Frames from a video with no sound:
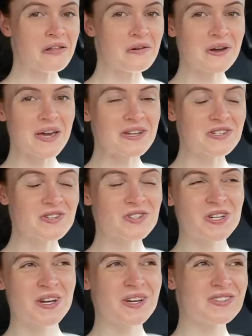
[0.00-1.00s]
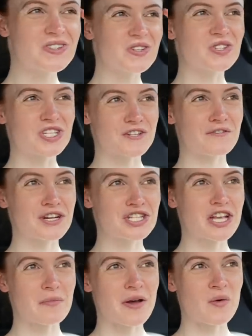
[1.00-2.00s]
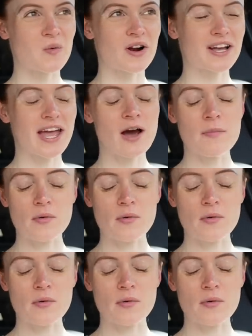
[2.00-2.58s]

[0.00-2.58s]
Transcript: location change, just finished up my workout,